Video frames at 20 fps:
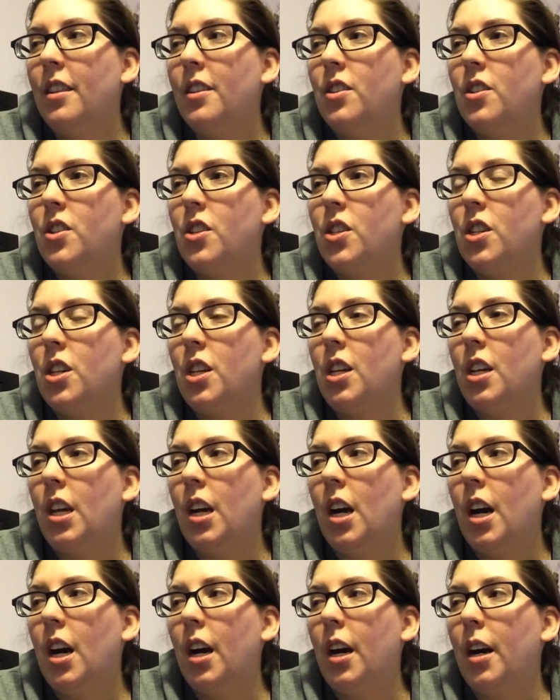she,
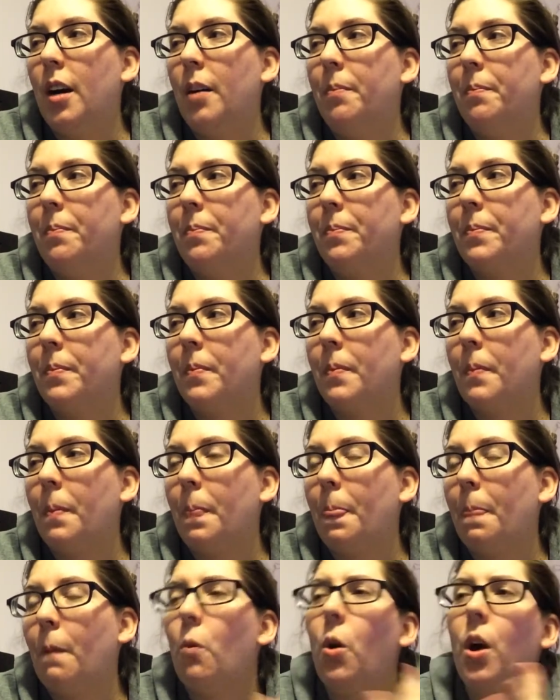
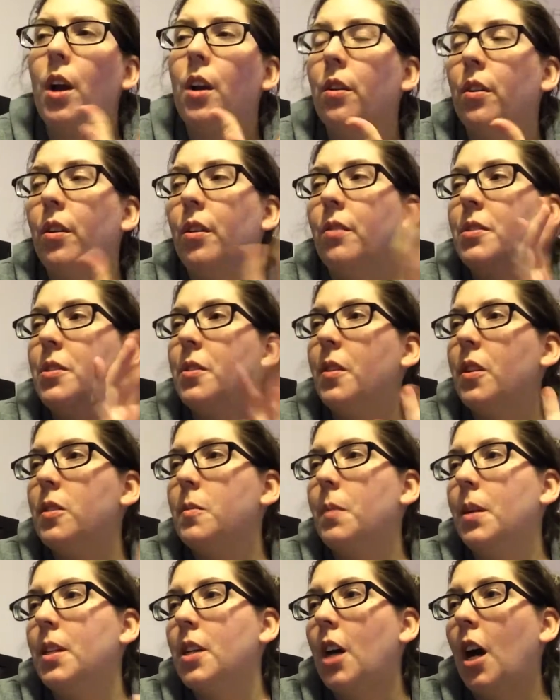I don't know if she wants
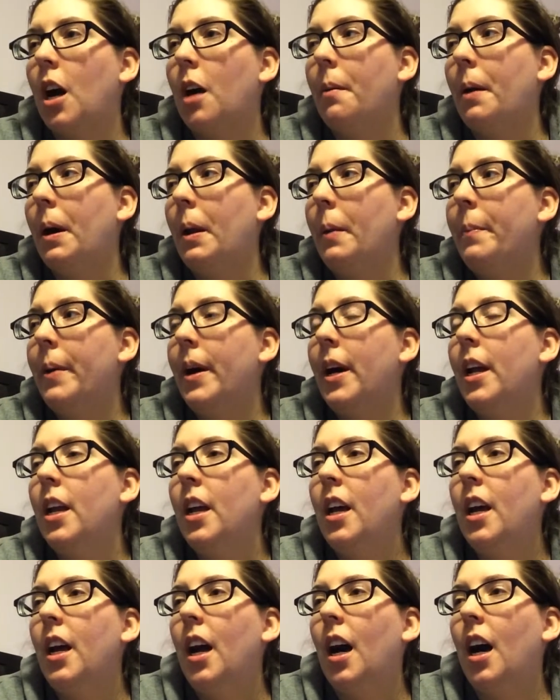me to talk about it, but,
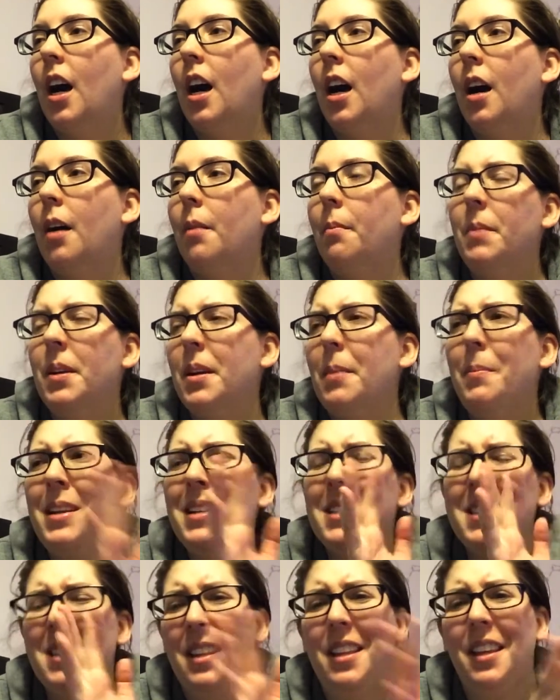I mean,
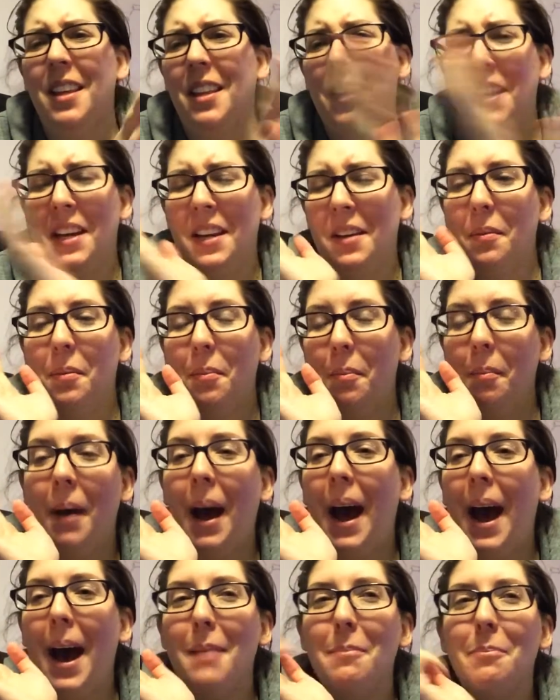it's nothing like
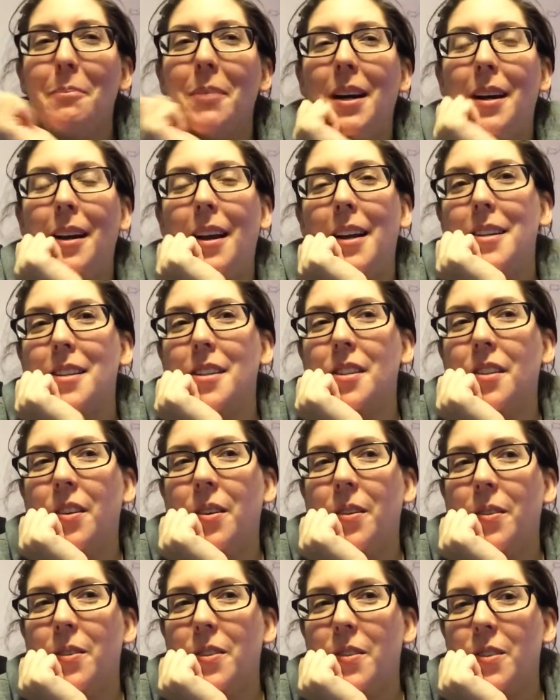bad, but I just don't
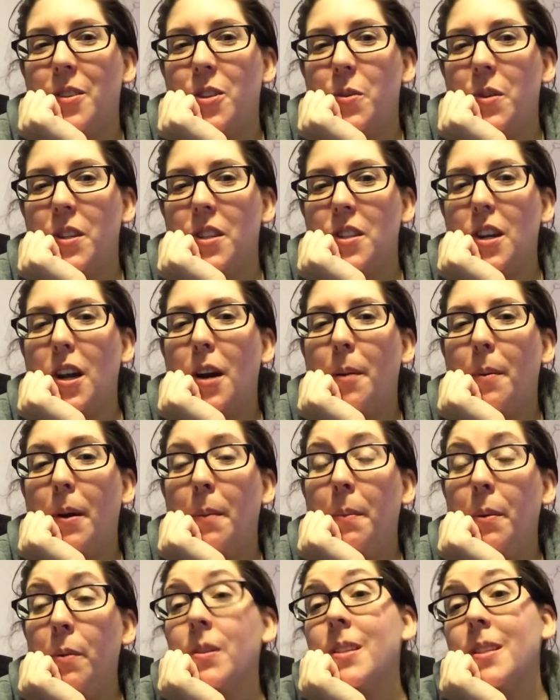know if she wants to talk about
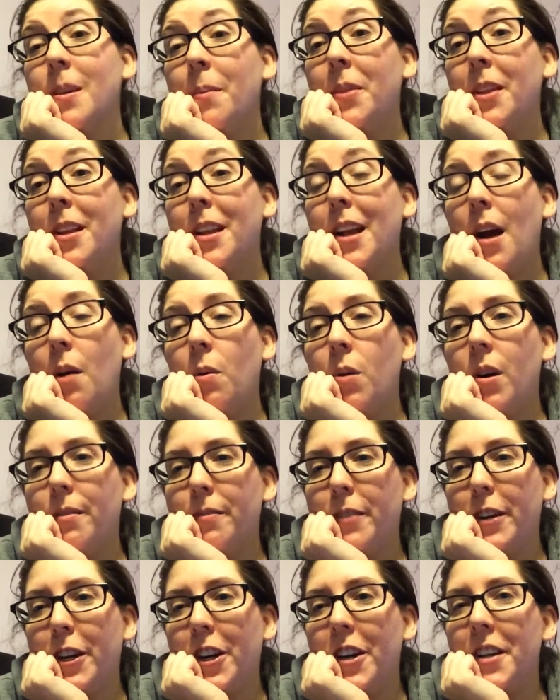it, but it was something that I want
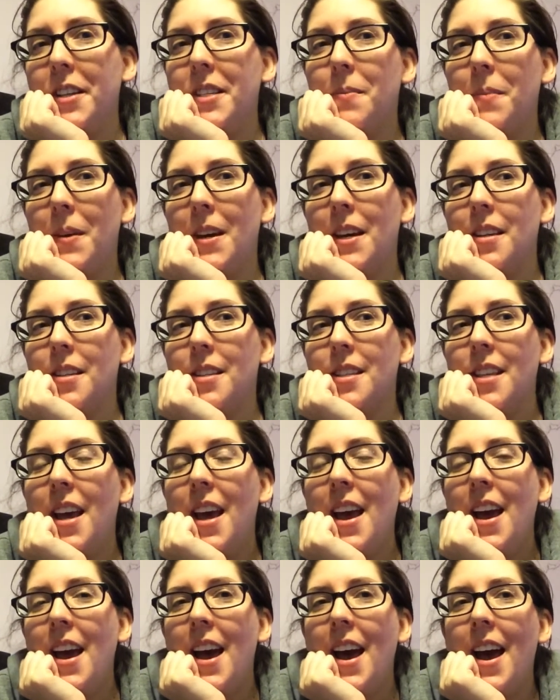for Christmas.
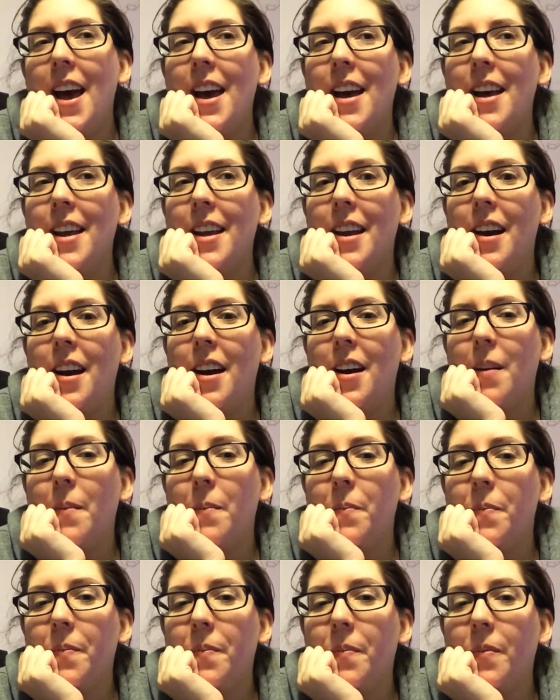
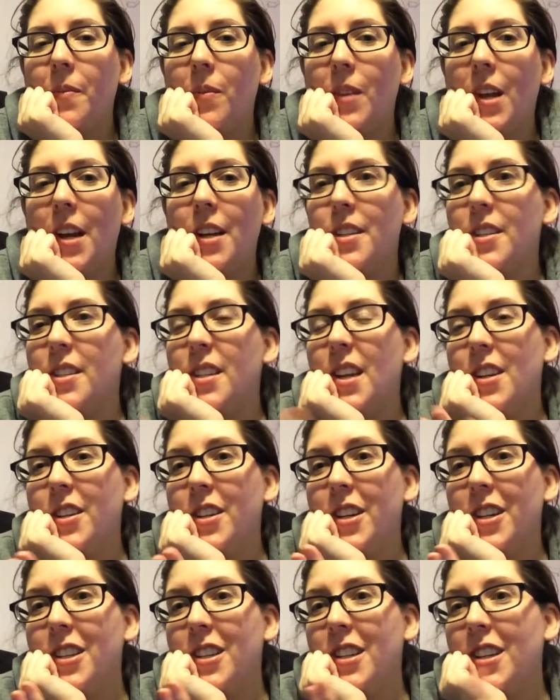And, I just sent
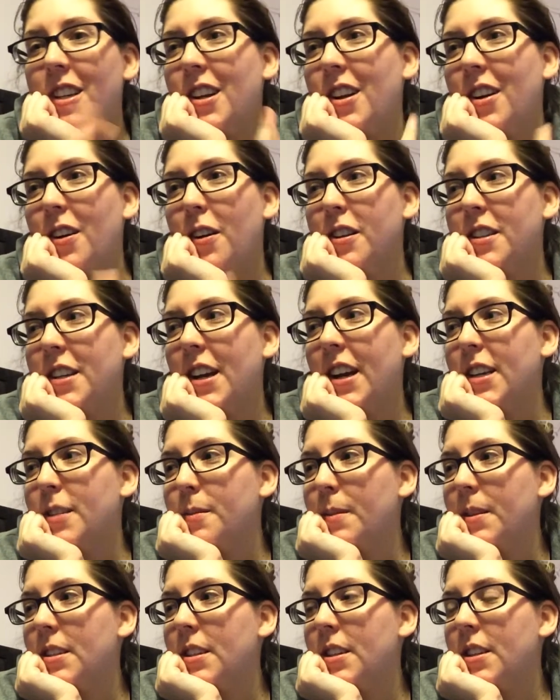her a text
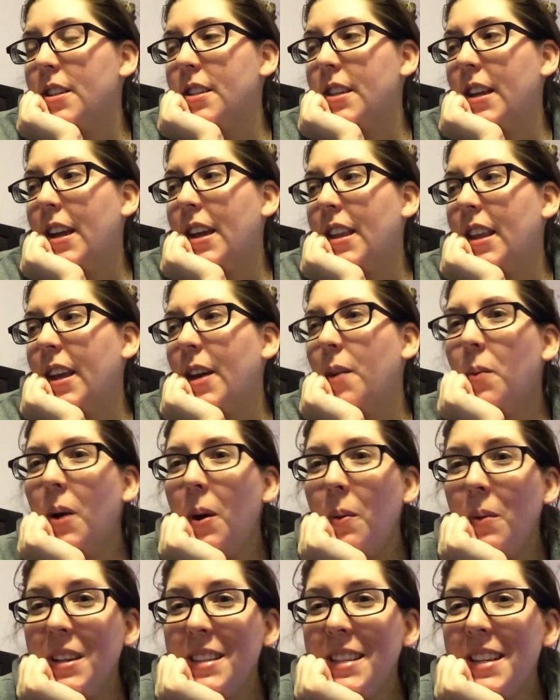message saying like,
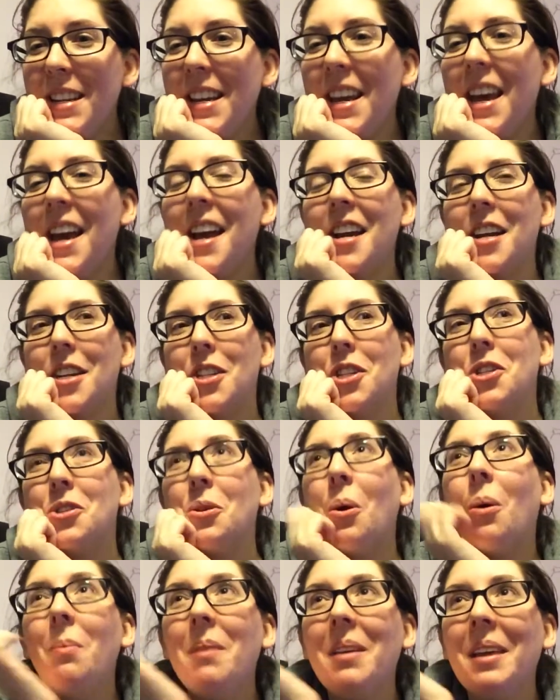what was it again? Cause she's
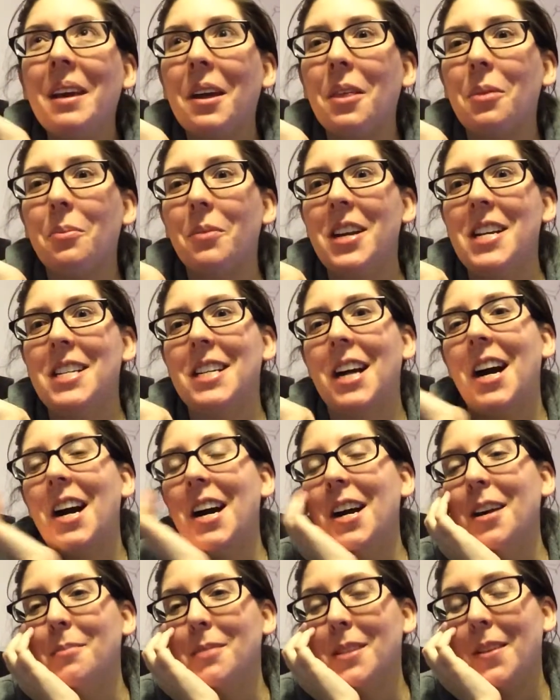told me like 3
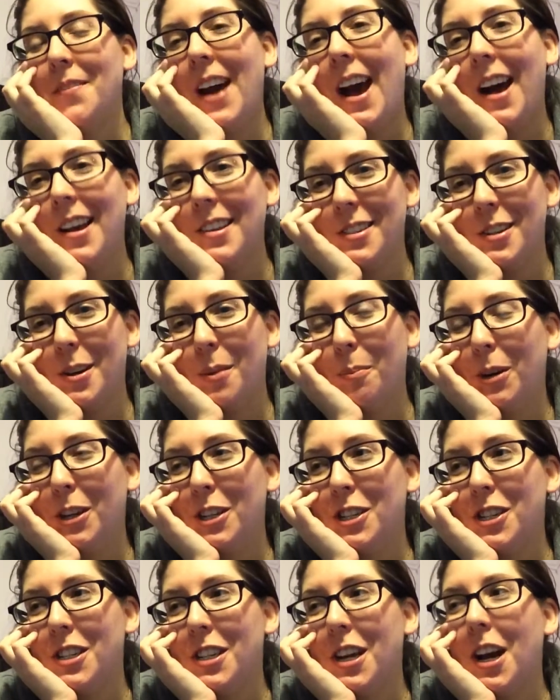times. I've asked her a
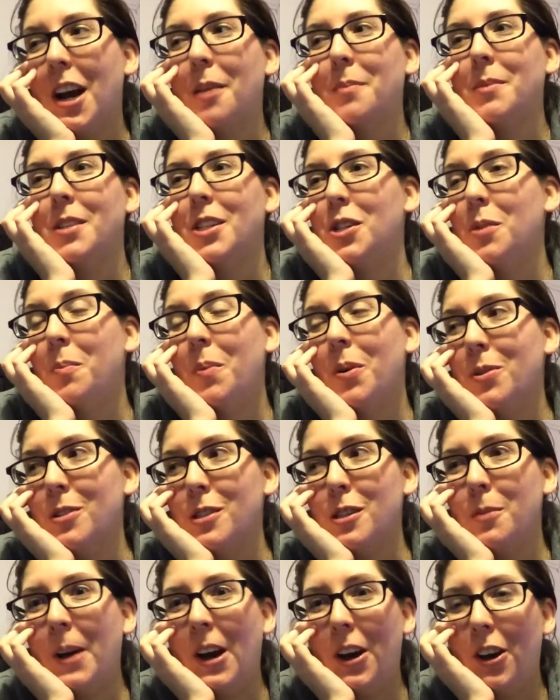bunch of times and she
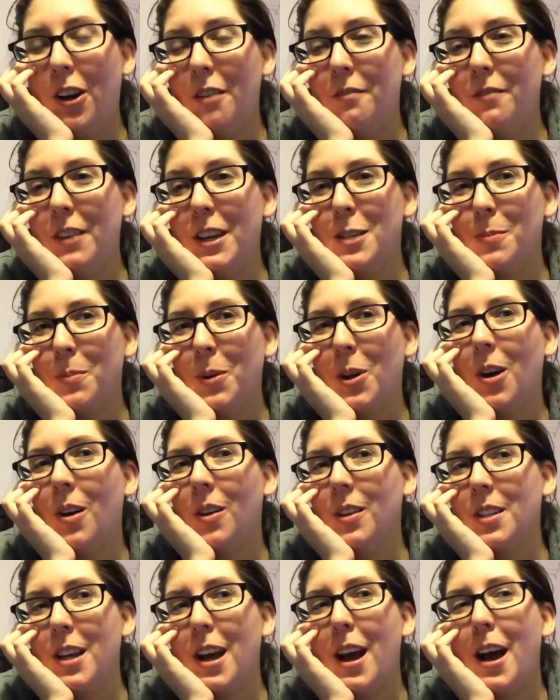posts about it on Facebook all
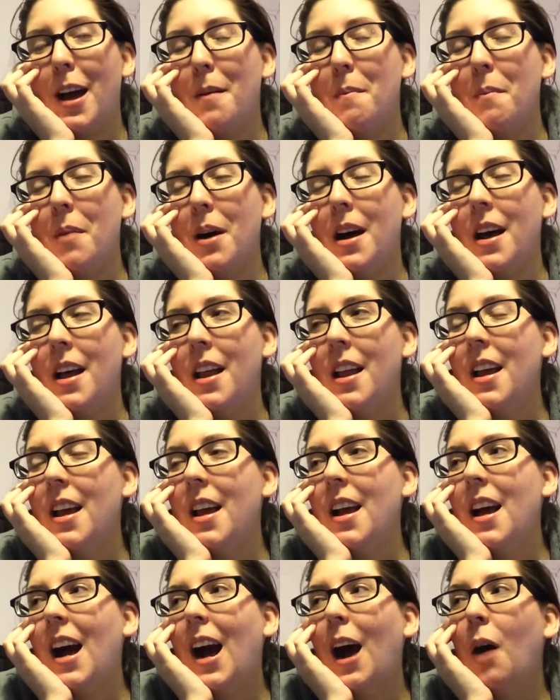the time, but
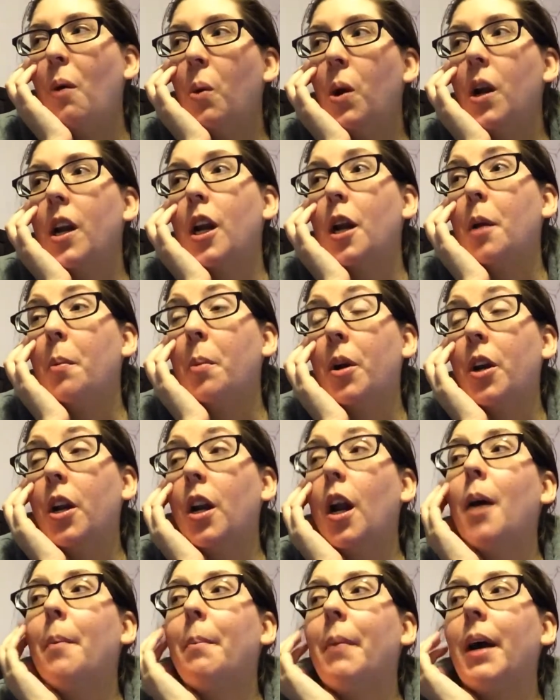I wanted to put
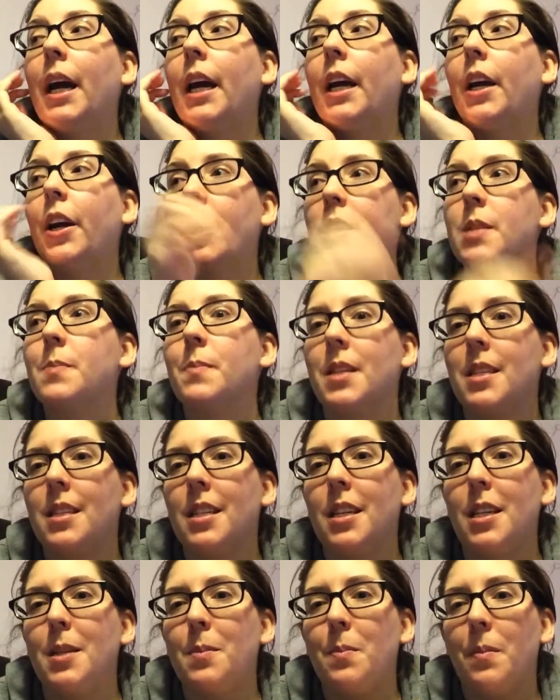it on my Christmas
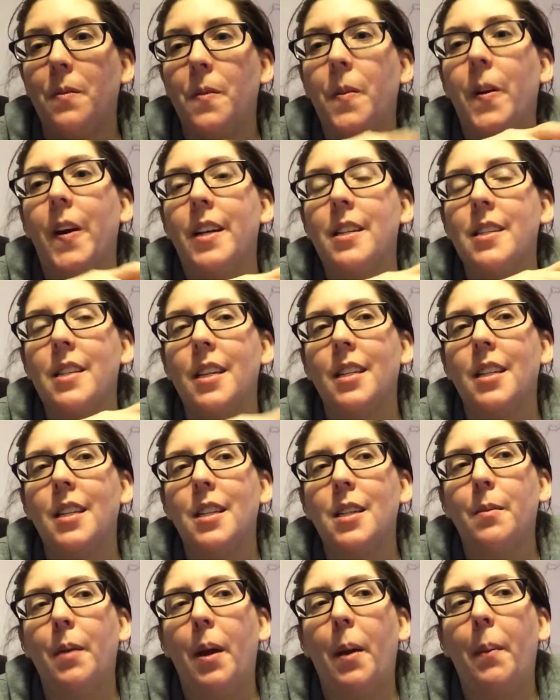list before I sent
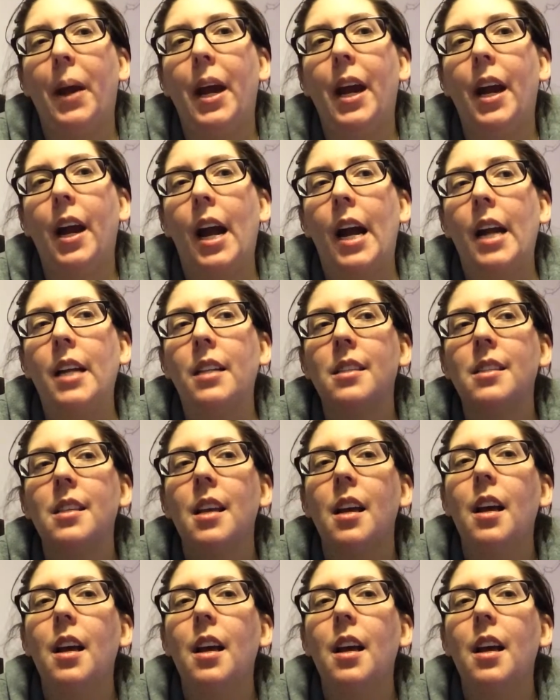it to my parents,